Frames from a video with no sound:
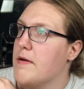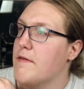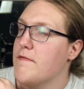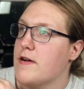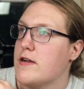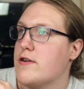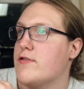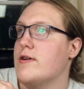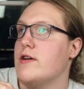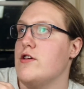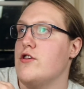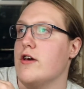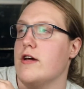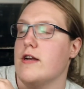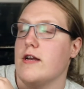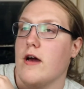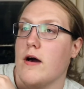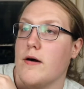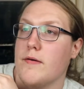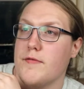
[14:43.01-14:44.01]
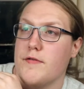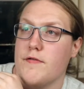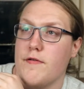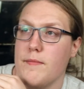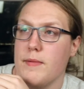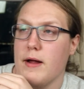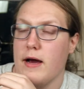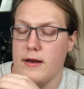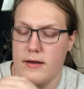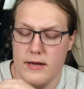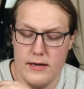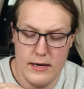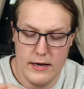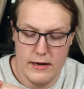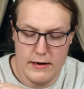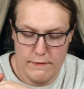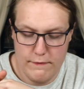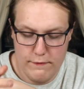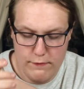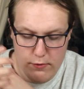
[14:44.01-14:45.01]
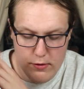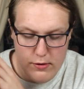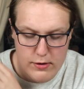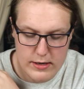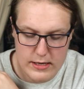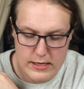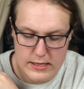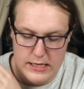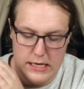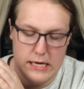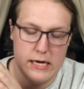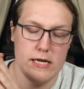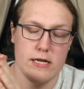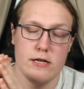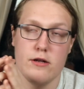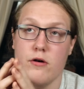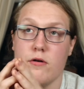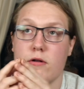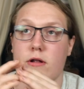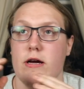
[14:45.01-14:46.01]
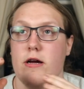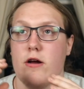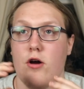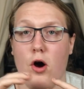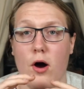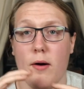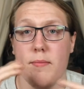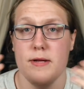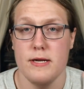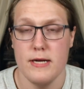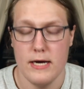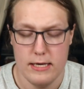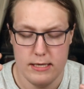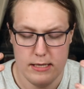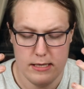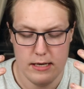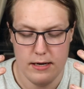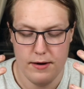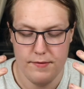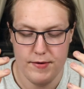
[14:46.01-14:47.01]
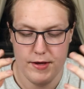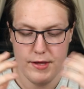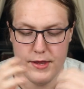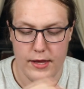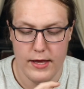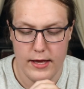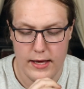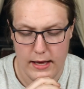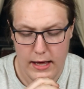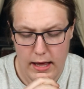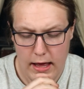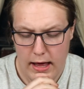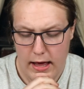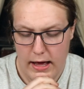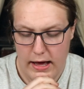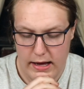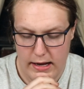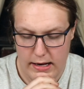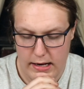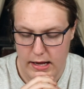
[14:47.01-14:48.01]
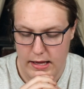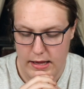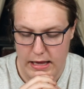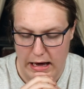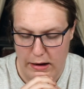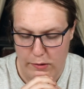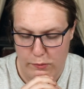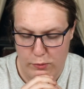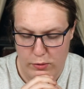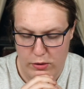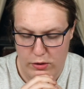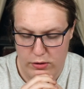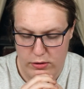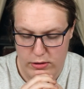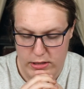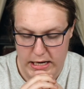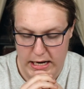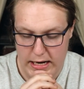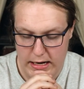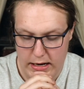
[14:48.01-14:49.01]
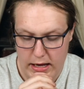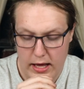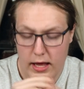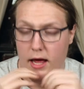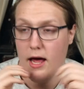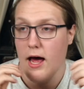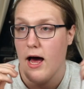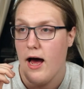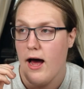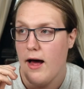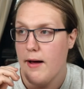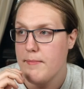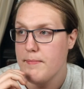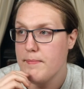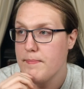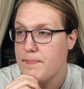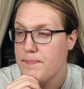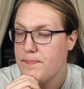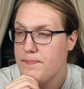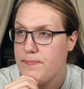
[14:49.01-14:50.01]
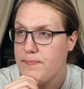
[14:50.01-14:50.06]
Victory Gin comes from 1984 because like it's all like communized and everything in that world. And